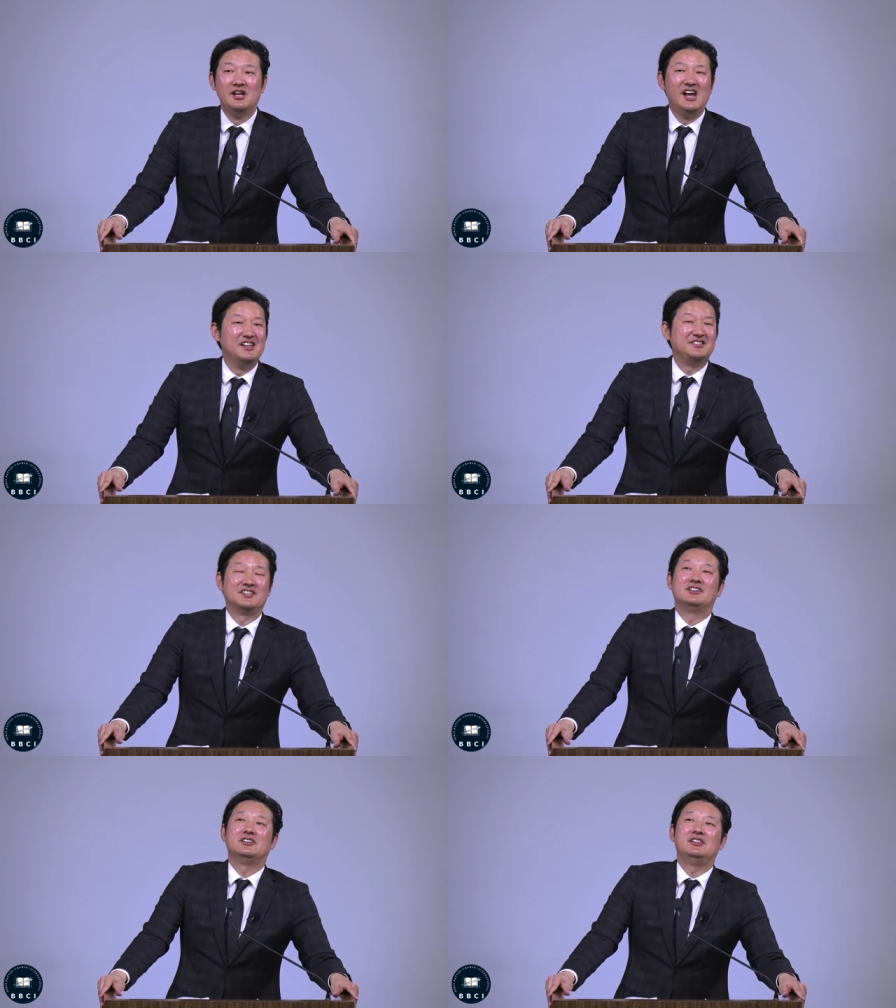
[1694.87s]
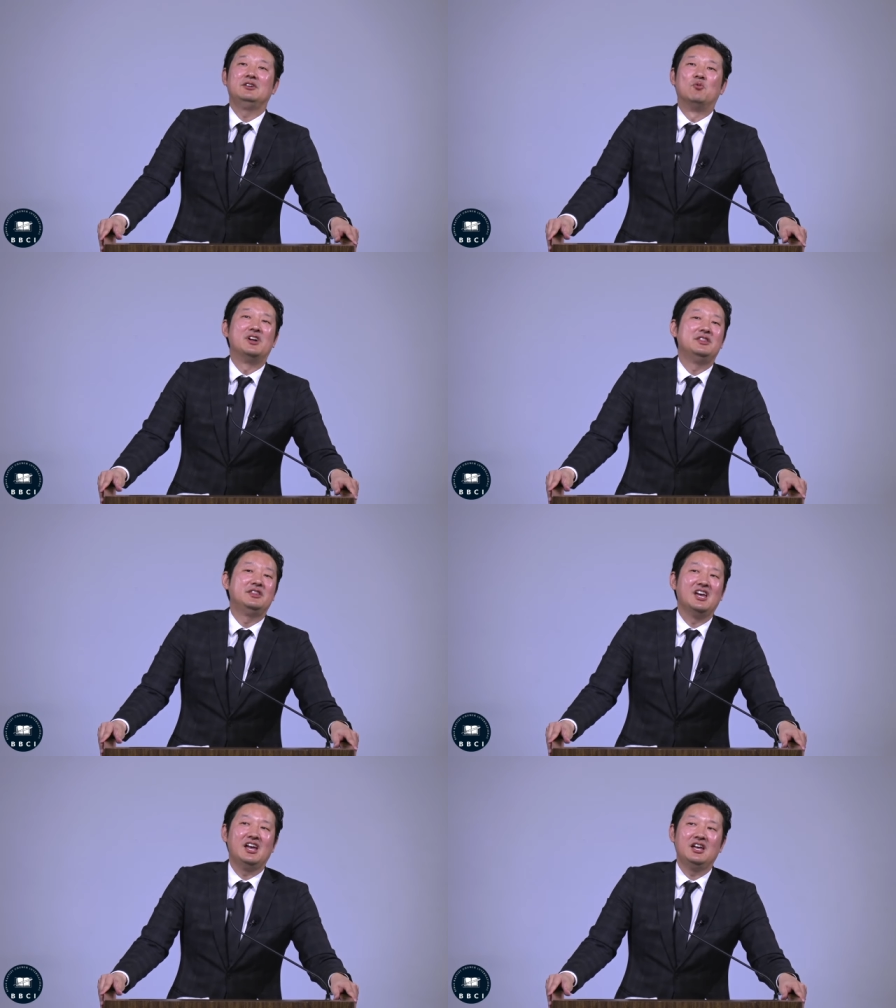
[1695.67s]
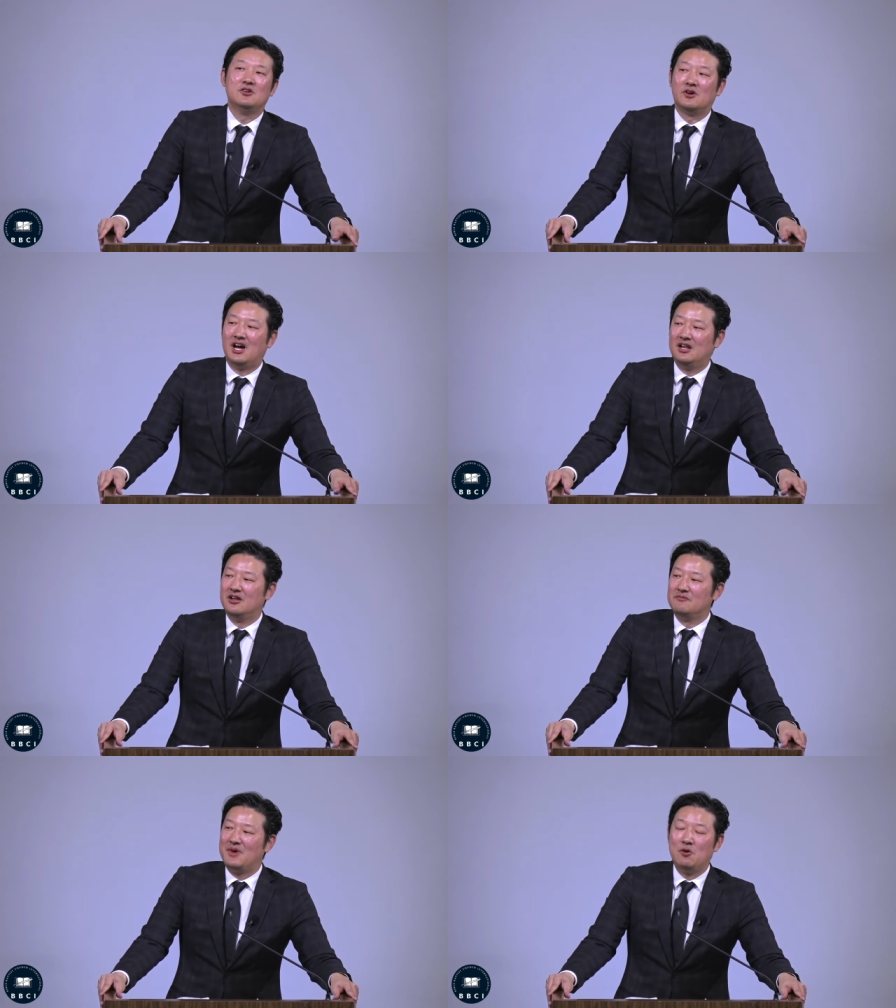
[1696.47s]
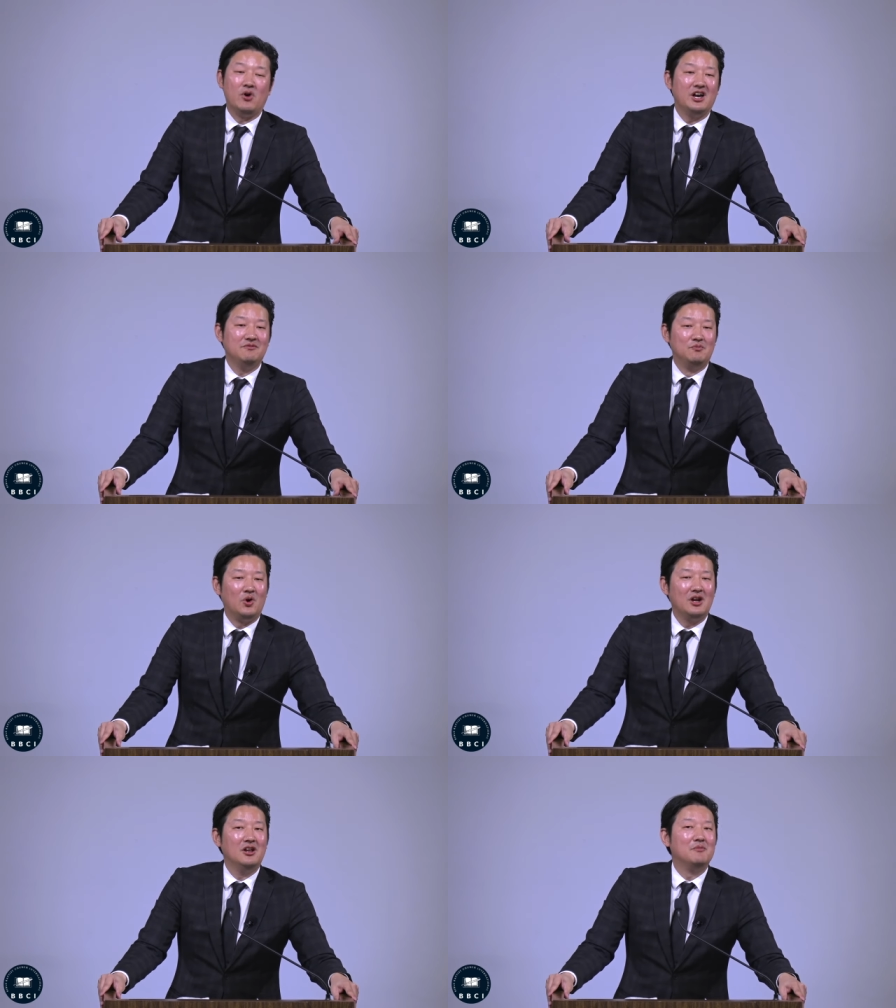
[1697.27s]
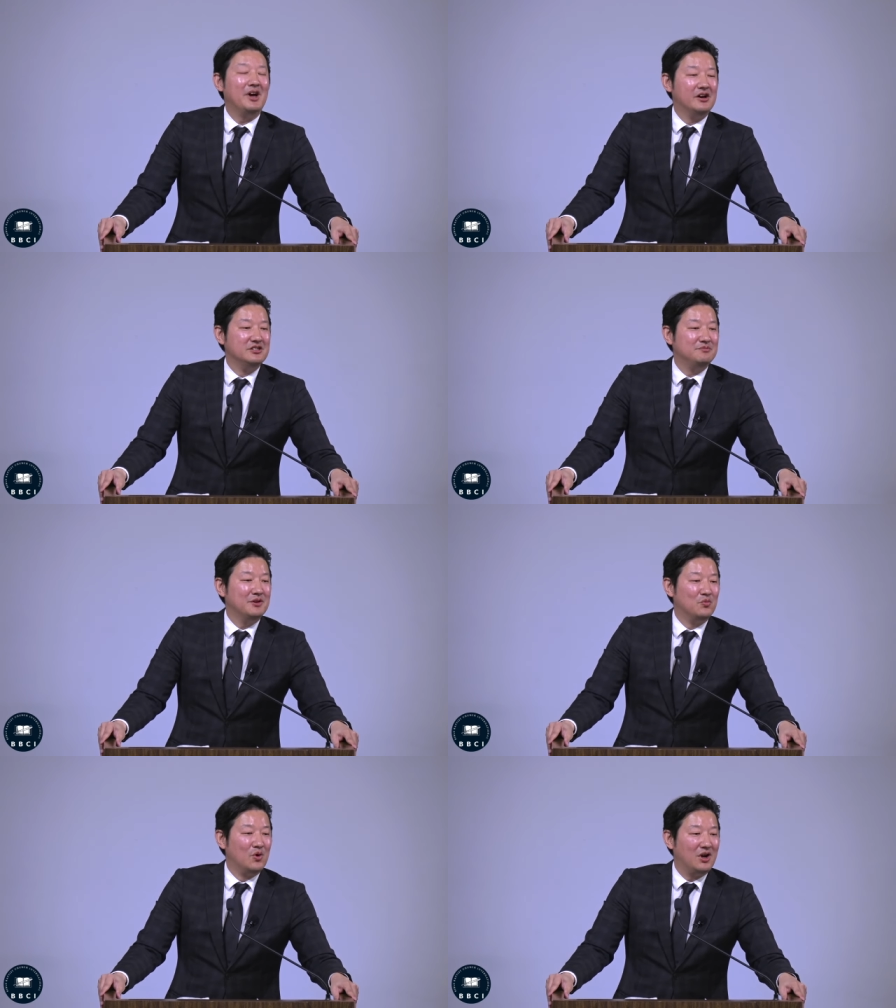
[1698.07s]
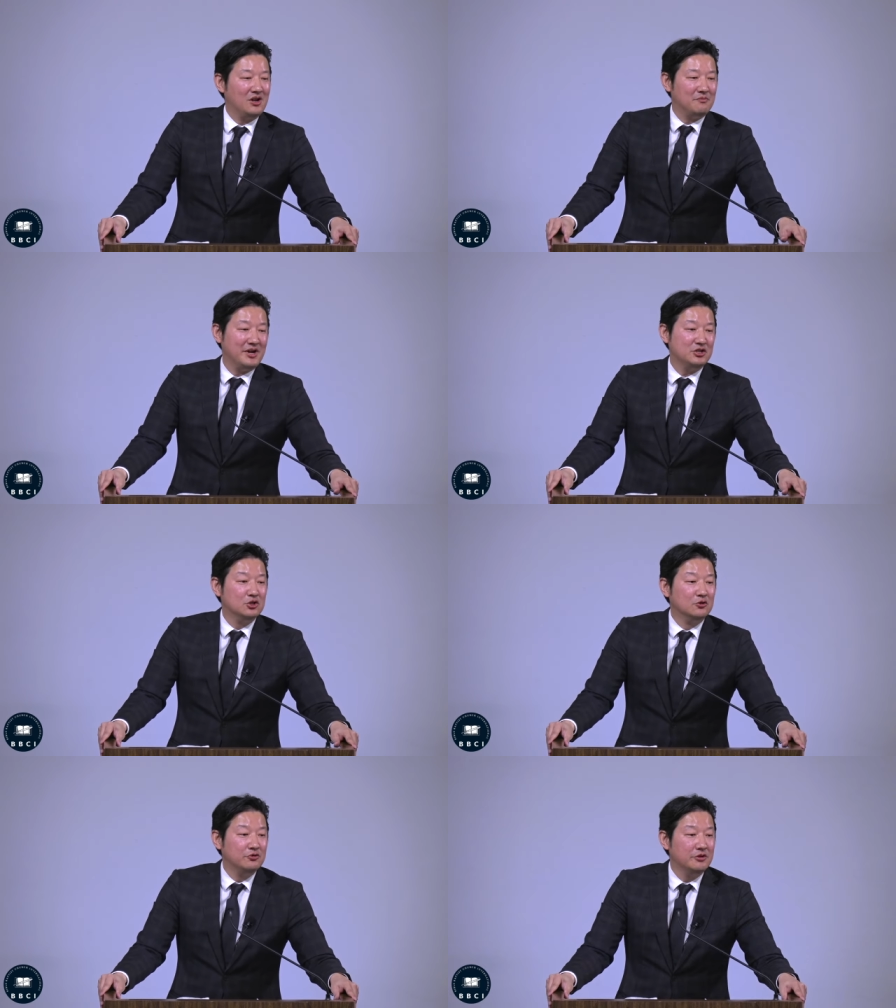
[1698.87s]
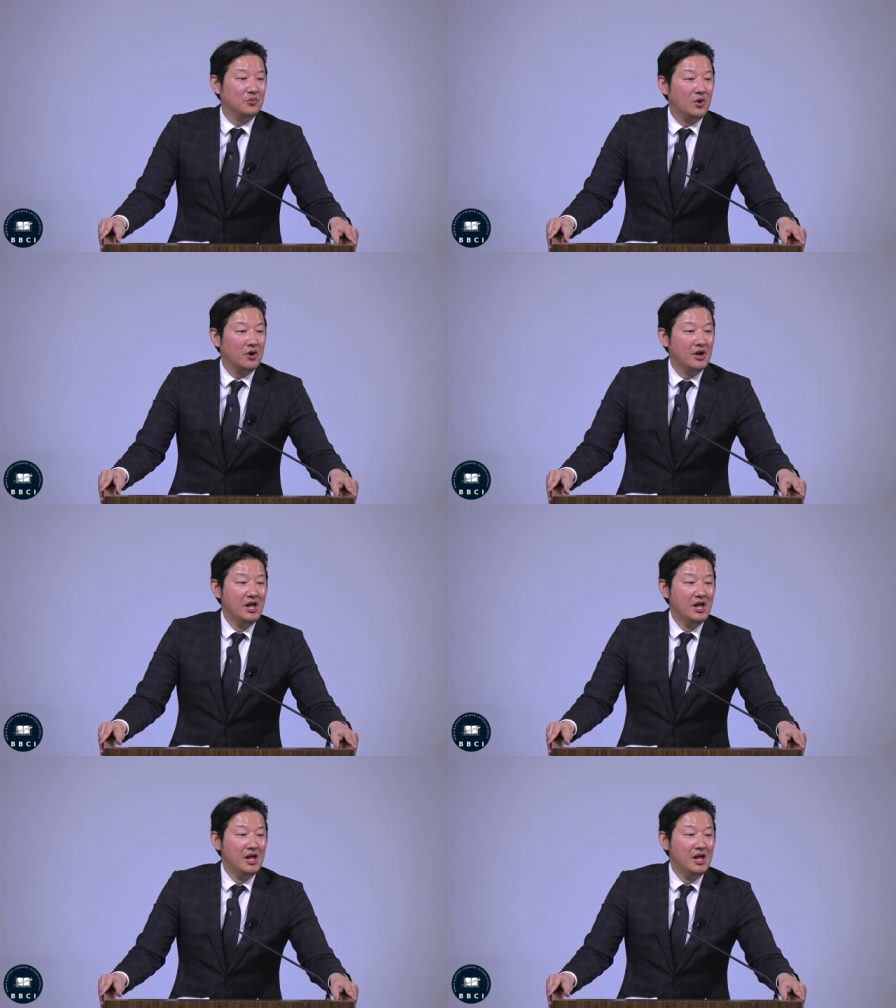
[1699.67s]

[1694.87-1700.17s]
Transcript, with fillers: And suddenly one day, you know, I love my wife more, I love my husband more, I love my children more.